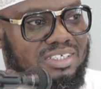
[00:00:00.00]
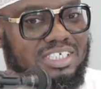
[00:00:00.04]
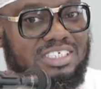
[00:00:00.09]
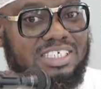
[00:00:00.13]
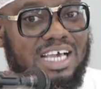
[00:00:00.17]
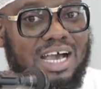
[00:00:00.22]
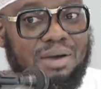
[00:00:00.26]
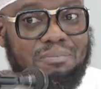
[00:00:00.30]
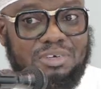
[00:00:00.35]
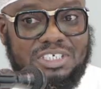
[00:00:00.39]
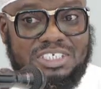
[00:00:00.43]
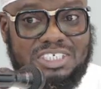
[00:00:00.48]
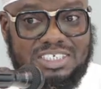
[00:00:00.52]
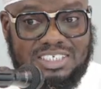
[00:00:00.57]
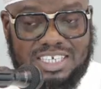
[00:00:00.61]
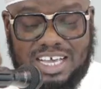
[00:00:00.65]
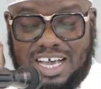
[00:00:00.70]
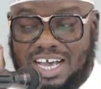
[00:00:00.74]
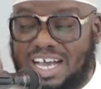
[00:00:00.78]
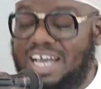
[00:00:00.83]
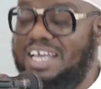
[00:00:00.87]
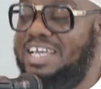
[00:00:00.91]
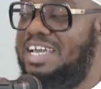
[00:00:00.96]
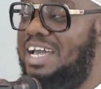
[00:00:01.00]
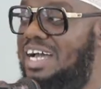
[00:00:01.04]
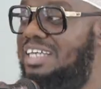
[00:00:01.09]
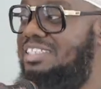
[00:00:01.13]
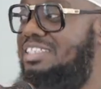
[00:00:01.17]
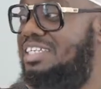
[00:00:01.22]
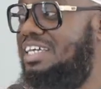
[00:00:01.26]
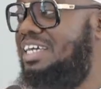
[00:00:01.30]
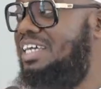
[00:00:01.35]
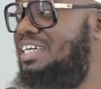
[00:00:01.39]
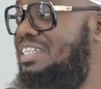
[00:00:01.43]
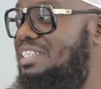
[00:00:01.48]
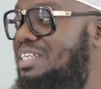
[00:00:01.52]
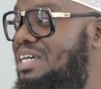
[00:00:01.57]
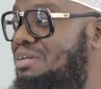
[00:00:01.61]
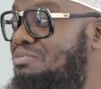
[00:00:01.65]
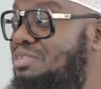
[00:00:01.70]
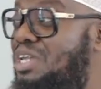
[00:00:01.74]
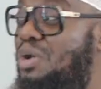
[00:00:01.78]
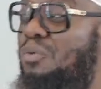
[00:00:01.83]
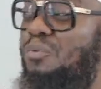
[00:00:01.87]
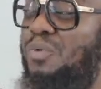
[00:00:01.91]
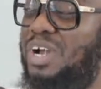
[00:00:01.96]
This how much this ayat hit
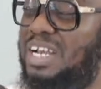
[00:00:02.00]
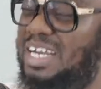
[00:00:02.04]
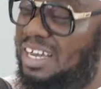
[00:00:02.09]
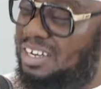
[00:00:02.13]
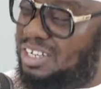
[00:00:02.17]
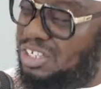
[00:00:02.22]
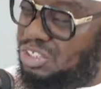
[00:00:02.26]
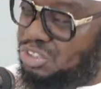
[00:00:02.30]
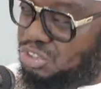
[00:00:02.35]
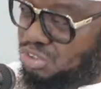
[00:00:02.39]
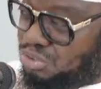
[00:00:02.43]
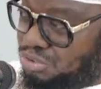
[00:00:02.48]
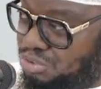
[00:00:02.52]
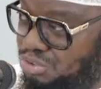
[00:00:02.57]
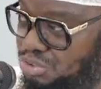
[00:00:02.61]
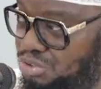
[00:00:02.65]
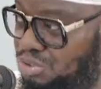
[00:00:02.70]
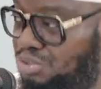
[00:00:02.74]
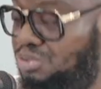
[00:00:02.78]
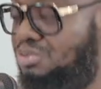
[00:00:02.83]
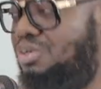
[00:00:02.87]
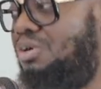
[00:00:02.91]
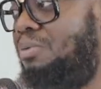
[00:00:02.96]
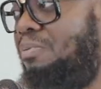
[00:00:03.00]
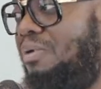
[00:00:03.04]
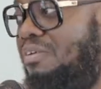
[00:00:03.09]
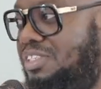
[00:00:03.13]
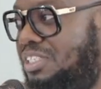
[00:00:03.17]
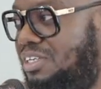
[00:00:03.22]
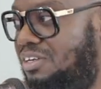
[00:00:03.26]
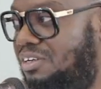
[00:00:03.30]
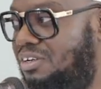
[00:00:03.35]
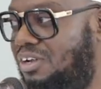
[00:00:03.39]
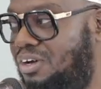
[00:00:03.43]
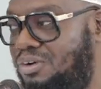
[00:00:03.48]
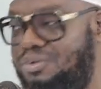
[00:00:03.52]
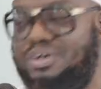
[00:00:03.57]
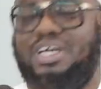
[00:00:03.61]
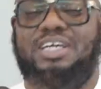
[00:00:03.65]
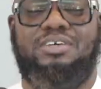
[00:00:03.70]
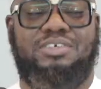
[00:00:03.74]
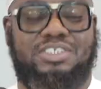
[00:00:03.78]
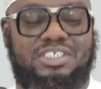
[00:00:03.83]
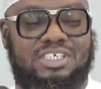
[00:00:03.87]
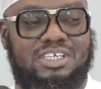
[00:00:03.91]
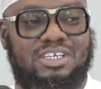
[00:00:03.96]
them. They went down in sujood with the Prophet sallallahu
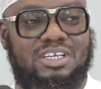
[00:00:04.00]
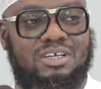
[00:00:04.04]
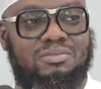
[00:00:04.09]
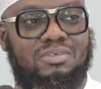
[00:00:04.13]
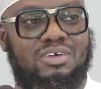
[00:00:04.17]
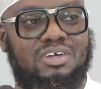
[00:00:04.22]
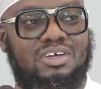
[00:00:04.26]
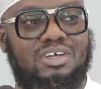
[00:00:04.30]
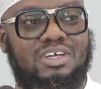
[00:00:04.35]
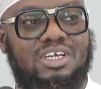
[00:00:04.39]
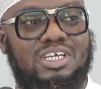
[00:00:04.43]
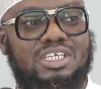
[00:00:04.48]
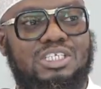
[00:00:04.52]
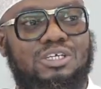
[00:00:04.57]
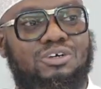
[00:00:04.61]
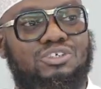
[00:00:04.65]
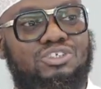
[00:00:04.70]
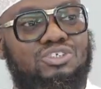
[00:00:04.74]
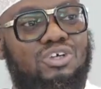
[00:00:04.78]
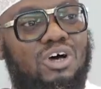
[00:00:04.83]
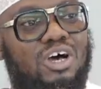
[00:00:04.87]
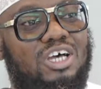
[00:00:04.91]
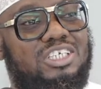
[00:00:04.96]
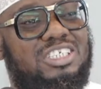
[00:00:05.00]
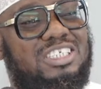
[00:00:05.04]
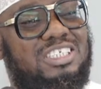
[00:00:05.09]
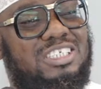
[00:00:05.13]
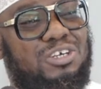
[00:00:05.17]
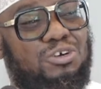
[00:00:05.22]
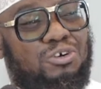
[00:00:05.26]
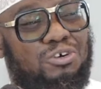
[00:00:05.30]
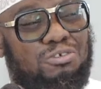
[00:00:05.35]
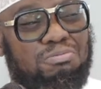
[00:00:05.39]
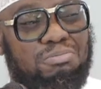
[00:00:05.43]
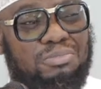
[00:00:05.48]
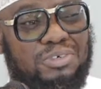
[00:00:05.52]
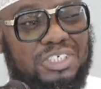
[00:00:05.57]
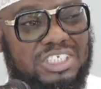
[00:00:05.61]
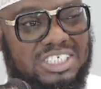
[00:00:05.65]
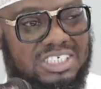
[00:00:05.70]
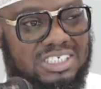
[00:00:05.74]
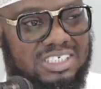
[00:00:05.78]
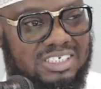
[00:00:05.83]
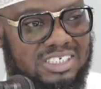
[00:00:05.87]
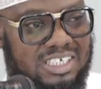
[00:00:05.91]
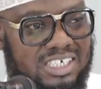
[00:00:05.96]
alaihi wasallam. There was not a single
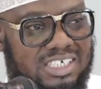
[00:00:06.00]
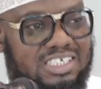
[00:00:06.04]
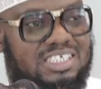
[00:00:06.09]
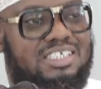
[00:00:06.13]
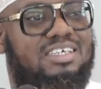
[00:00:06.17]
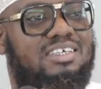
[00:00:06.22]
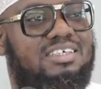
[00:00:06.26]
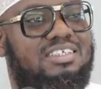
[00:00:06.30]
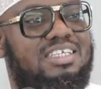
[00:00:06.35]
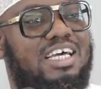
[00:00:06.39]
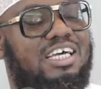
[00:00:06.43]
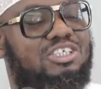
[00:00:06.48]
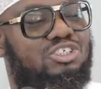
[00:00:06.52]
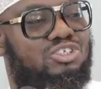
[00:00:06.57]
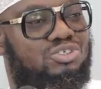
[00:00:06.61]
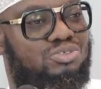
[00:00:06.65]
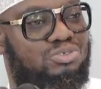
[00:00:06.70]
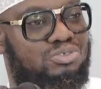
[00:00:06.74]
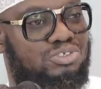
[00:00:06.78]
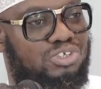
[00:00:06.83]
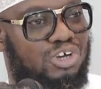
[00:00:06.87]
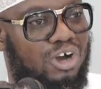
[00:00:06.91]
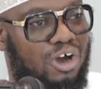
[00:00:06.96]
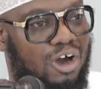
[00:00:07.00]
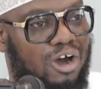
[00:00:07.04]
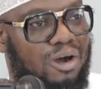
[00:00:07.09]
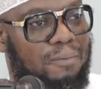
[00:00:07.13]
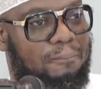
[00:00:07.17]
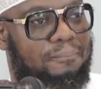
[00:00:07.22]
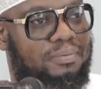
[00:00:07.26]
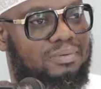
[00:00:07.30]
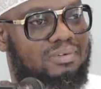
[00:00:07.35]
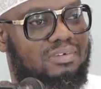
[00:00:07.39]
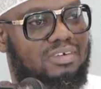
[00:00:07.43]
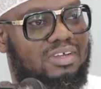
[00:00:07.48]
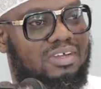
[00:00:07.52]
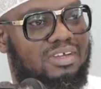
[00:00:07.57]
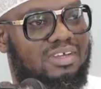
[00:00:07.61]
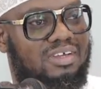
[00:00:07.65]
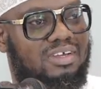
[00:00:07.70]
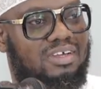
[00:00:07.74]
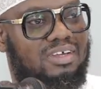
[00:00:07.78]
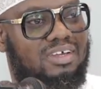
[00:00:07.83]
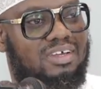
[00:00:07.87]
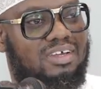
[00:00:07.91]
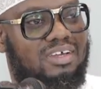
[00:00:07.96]
mushrik that stood up.
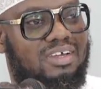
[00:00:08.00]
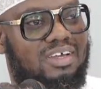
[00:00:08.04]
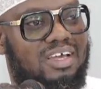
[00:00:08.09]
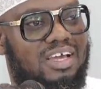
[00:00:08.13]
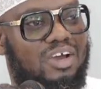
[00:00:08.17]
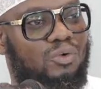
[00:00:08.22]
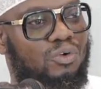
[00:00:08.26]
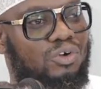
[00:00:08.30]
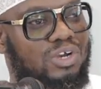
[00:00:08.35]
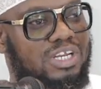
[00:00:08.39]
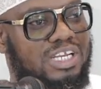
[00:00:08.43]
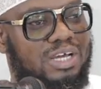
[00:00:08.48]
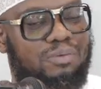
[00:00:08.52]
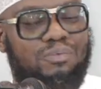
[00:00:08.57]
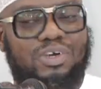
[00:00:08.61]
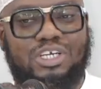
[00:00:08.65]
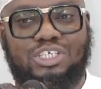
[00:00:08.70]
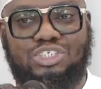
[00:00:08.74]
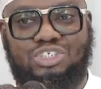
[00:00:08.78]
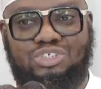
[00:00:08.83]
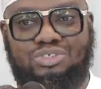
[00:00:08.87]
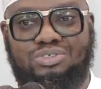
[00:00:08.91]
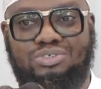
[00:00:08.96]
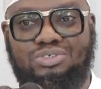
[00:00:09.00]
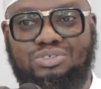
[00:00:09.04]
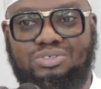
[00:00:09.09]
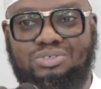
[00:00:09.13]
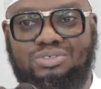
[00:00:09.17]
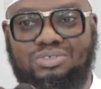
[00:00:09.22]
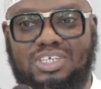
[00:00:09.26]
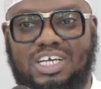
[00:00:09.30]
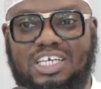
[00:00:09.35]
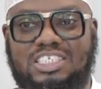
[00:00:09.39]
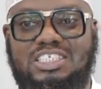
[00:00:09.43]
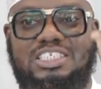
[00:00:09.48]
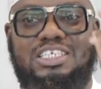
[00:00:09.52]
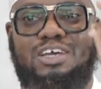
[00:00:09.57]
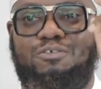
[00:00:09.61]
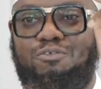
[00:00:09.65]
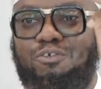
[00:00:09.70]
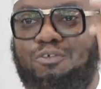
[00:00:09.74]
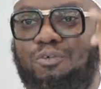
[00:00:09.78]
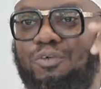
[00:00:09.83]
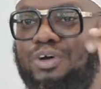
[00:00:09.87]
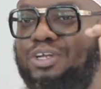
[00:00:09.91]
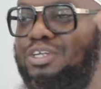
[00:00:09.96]
All of them were in sujood,
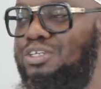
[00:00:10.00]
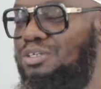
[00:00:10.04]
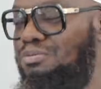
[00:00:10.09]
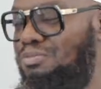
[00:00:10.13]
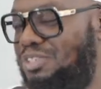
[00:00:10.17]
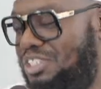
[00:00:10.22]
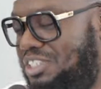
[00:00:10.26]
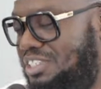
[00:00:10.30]
except for one of the